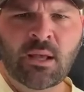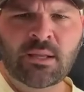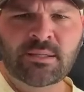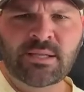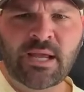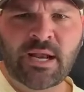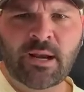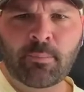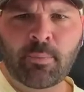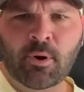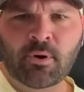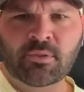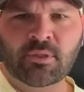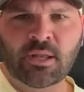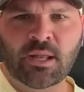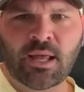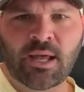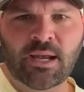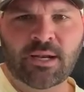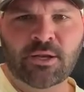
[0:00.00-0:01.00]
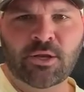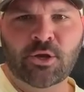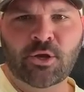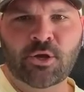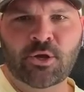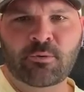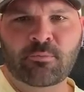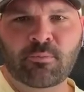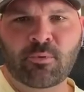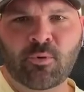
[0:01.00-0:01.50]
Dana Berthelot,
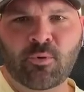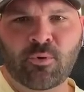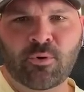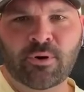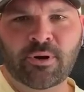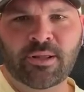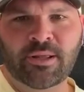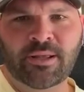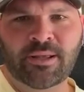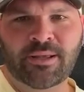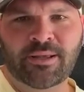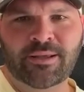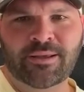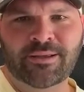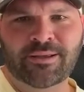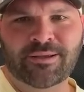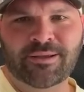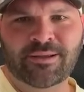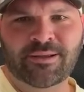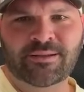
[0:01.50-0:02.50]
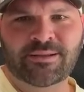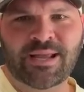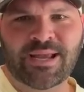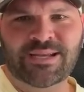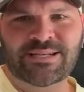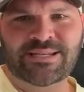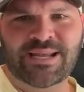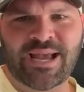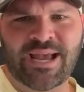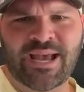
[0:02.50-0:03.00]
good morning.
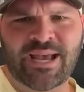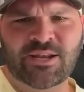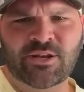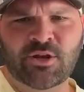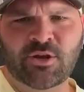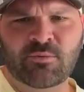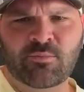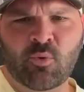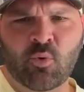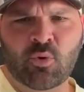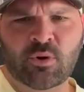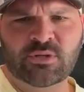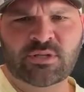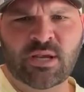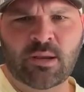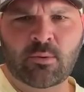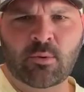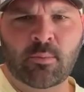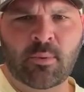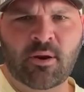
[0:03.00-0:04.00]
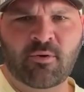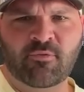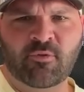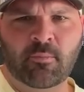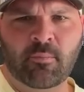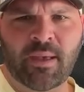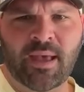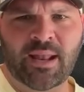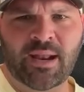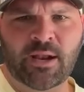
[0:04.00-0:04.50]
Hey, Dad, good morning. Samuel
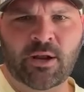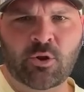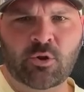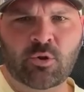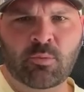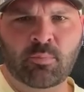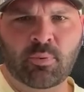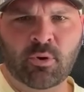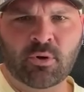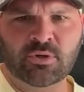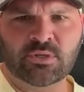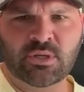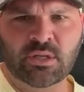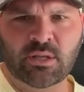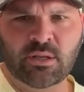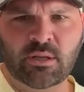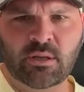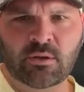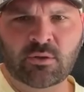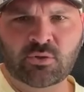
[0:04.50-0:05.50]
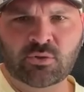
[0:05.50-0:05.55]
Merrifield, Matt, I know you personally